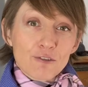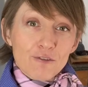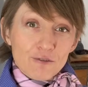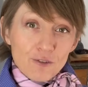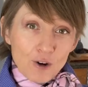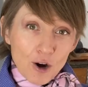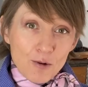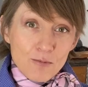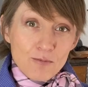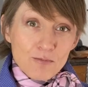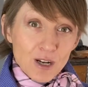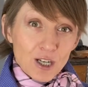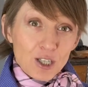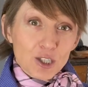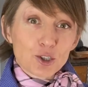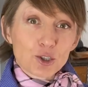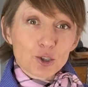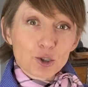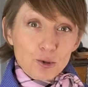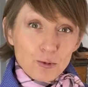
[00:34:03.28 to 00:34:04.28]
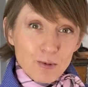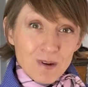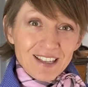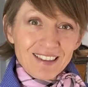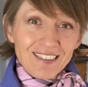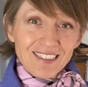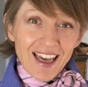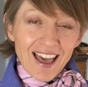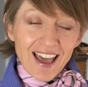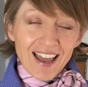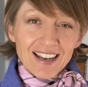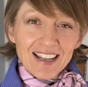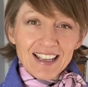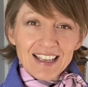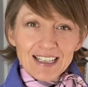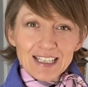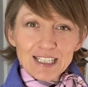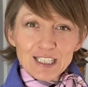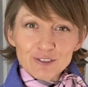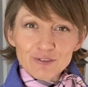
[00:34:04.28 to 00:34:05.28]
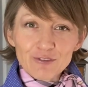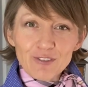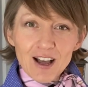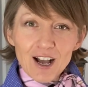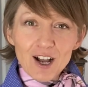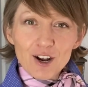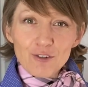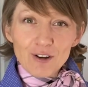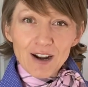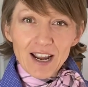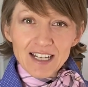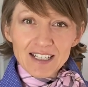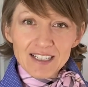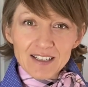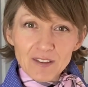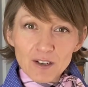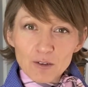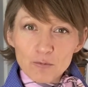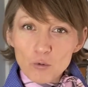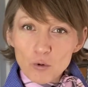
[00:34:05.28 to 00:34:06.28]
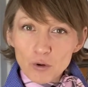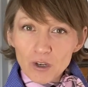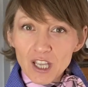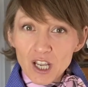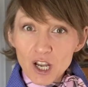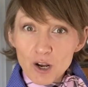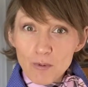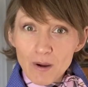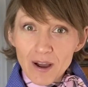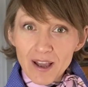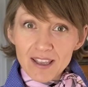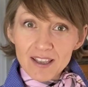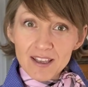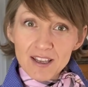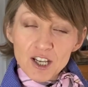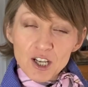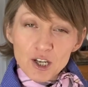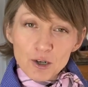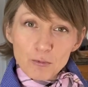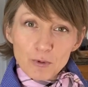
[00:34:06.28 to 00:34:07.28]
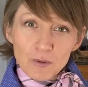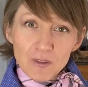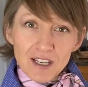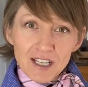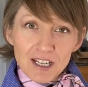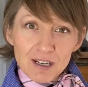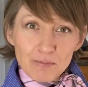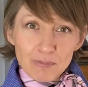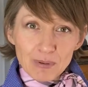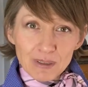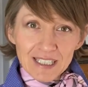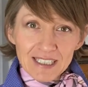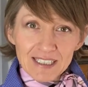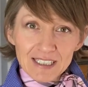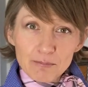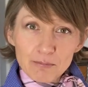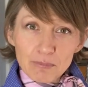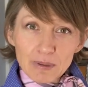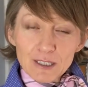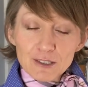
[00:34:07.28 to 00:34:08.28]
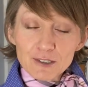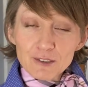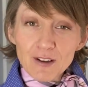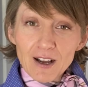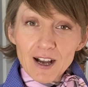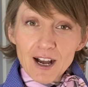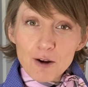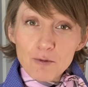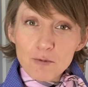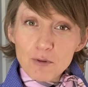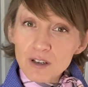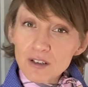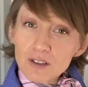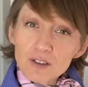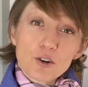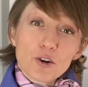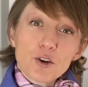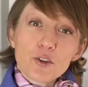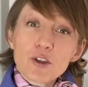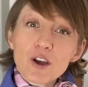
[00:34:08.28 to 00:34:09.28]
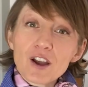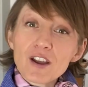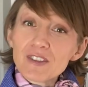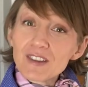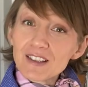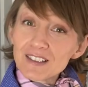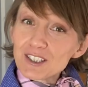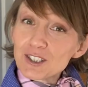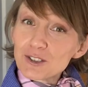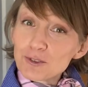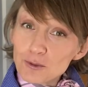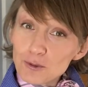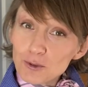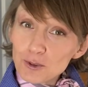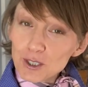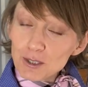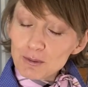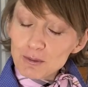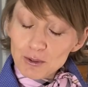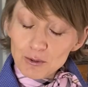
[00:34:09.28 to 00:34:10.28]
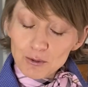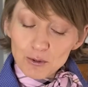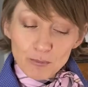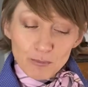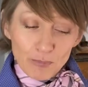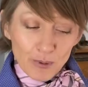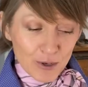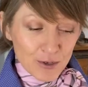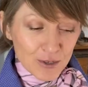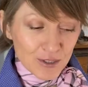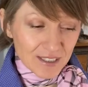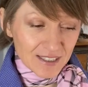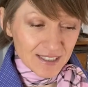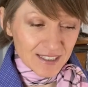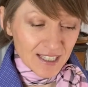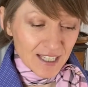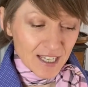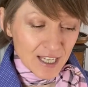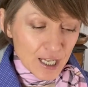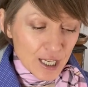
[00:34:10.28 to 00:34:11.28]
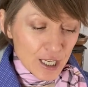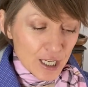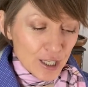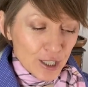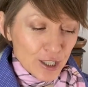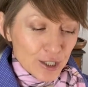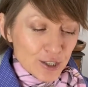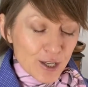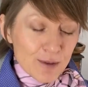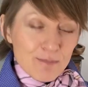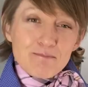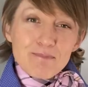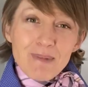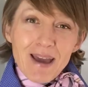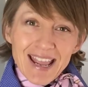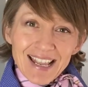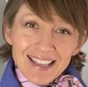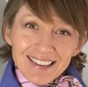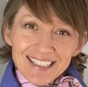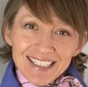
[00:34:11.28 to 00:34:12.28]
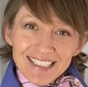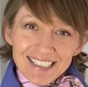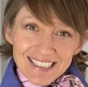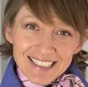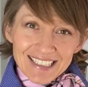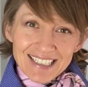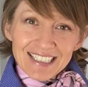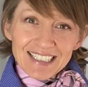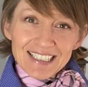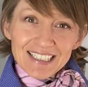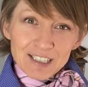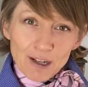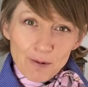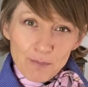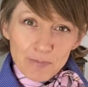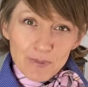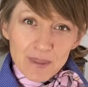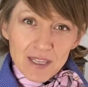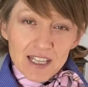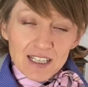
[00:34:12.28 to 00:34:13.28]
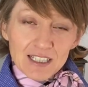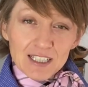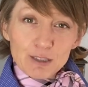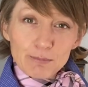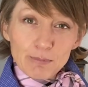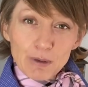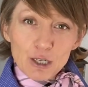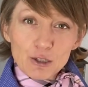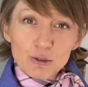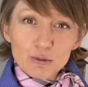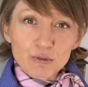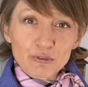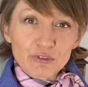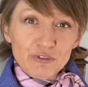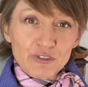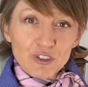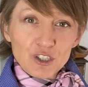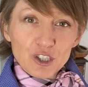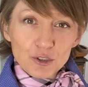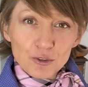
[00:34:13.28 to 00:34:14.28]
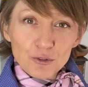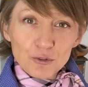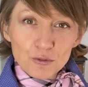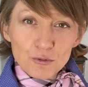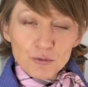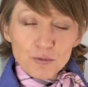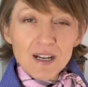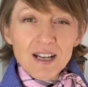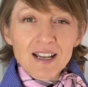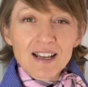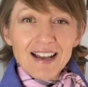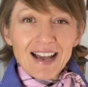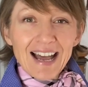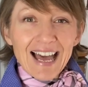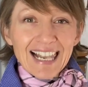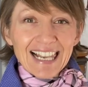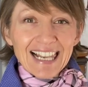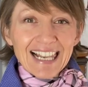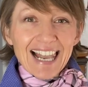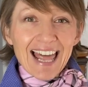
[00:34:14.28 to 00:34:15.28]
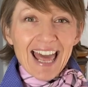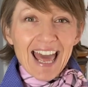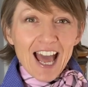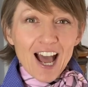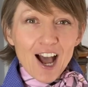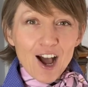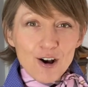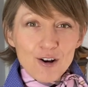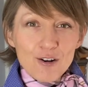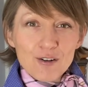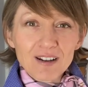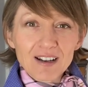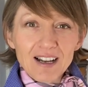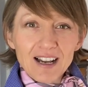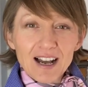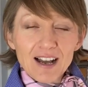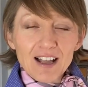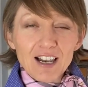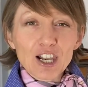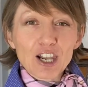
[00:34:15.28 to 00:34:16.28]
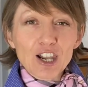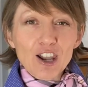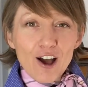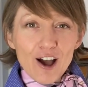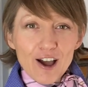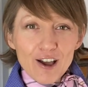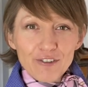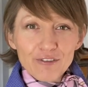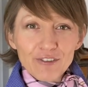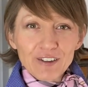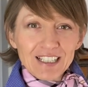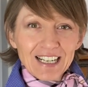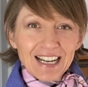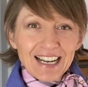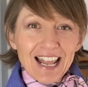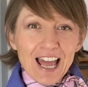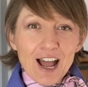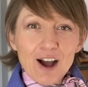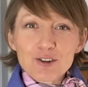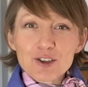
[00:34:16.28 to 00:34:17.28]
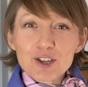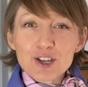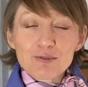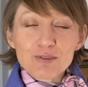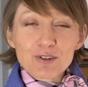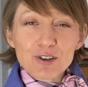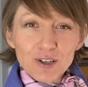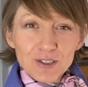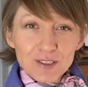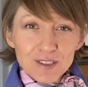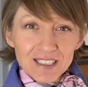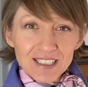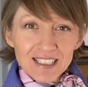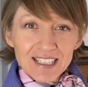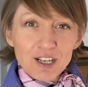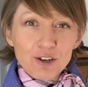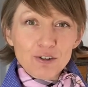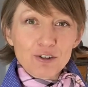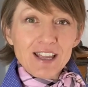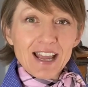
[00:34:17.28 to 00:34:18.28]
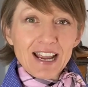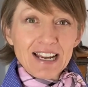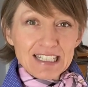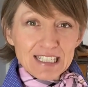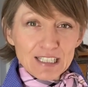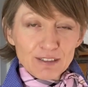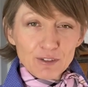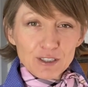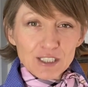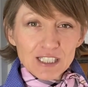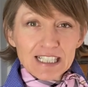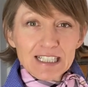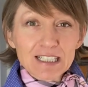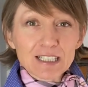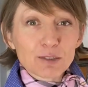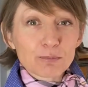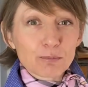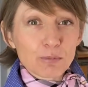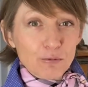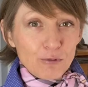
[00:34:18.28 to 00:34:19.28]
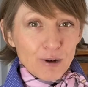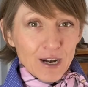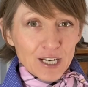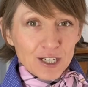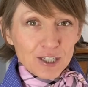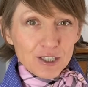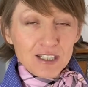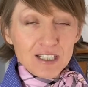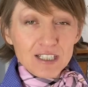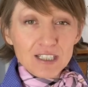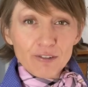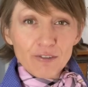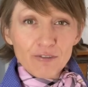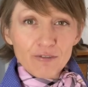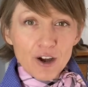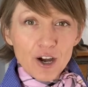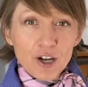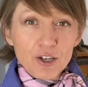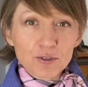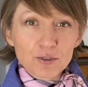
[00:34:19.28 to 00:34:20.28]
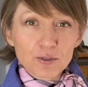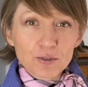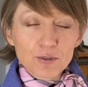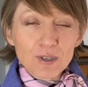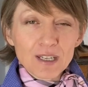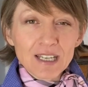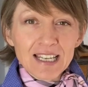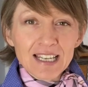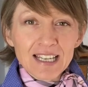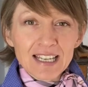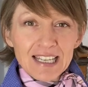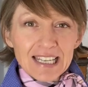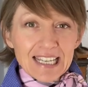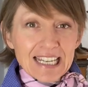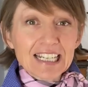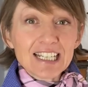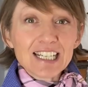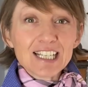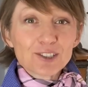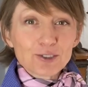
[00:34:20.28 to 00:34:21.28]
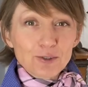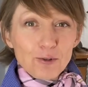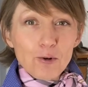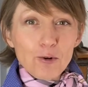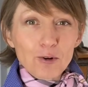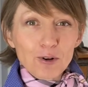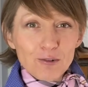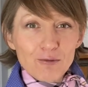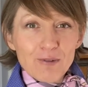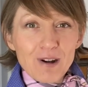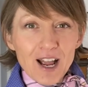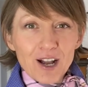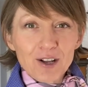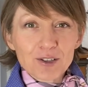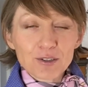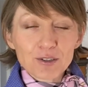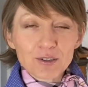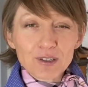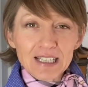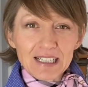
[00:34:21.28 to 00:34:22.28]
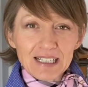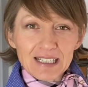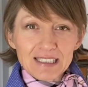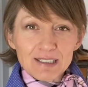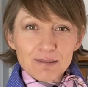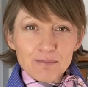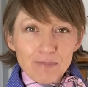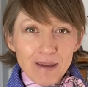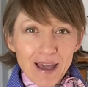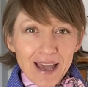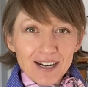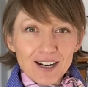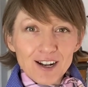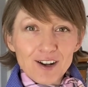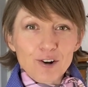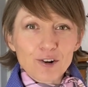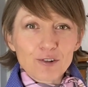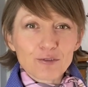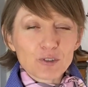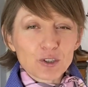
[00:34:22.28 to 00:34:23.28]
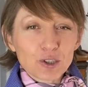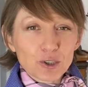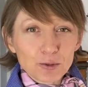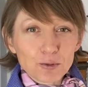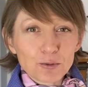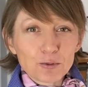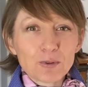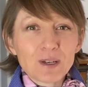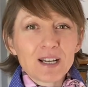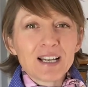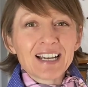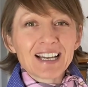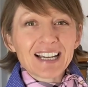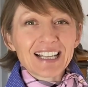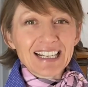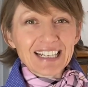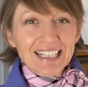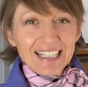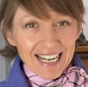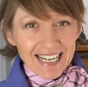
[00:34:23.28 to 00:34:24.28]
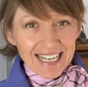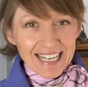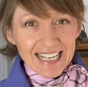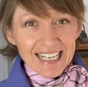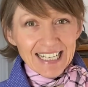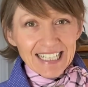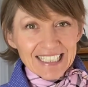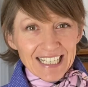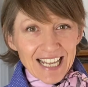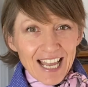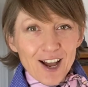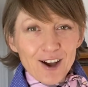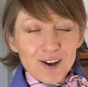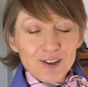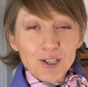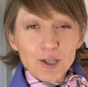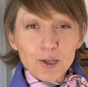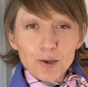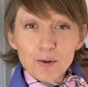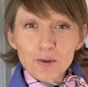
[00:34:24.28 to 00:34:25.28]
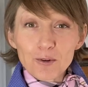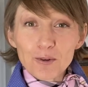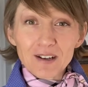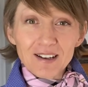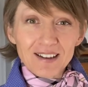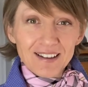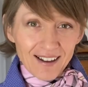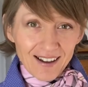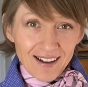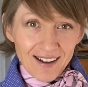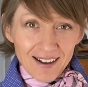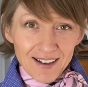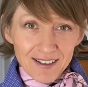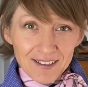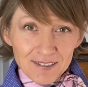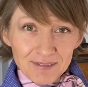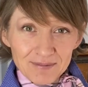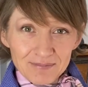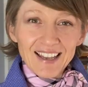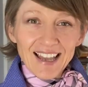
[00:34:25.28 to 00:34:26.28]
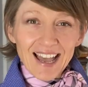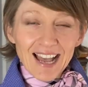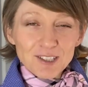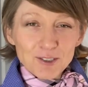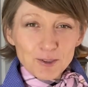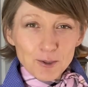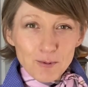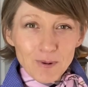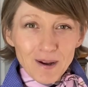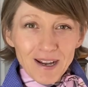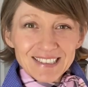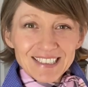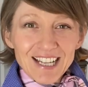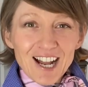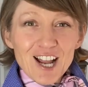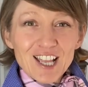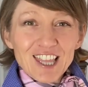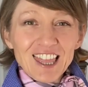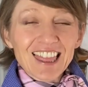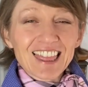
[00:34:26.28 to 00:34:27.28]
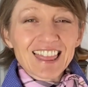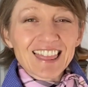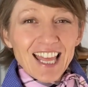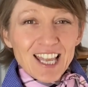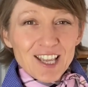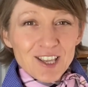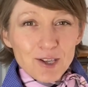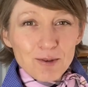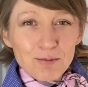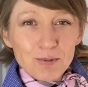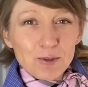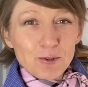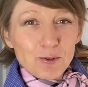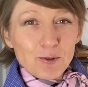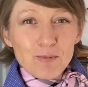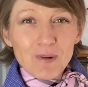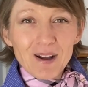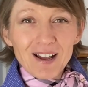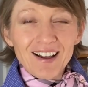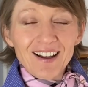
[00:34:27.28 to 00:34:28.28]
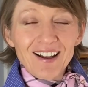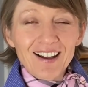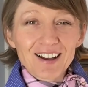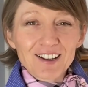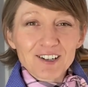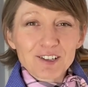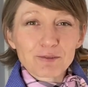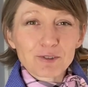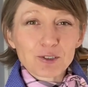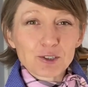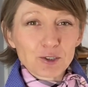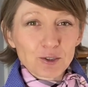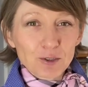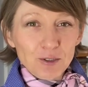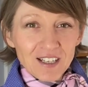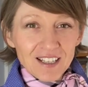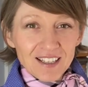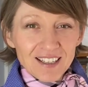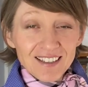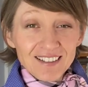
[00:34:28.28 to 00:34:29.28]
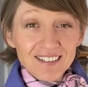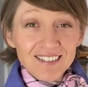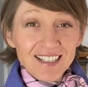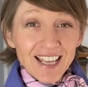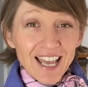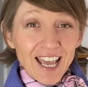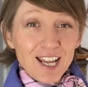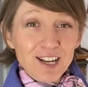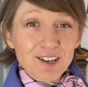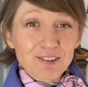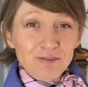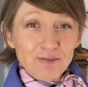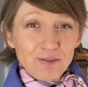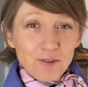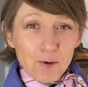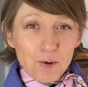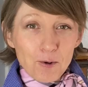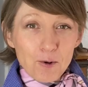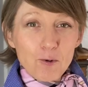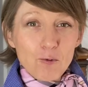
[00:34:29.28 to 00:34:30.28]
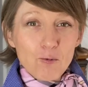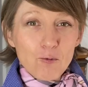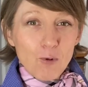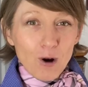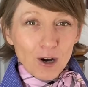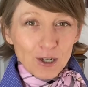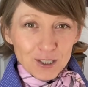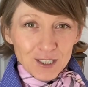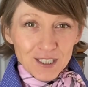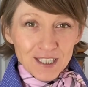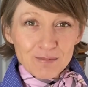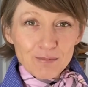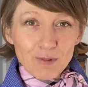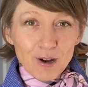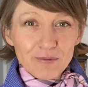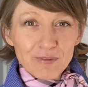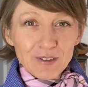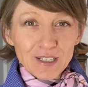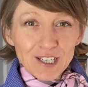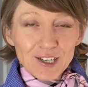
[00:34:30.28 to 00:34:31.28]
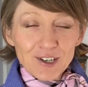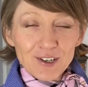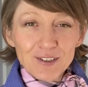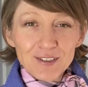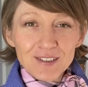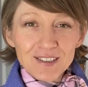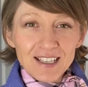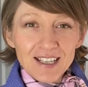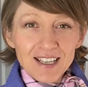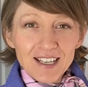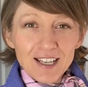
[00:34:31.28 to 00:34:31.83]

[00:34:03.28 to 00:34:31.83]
from doing that is far greater than walking away with a completed piece of artwork, although this is also a good bonus. So make this year something special for you. Allow life and allow curiosity, creativity, inspiration to find you. It is all around you. It is a matter of you letting down your guard. As always, I thank you with all my heart for tuning in and for watching my videos.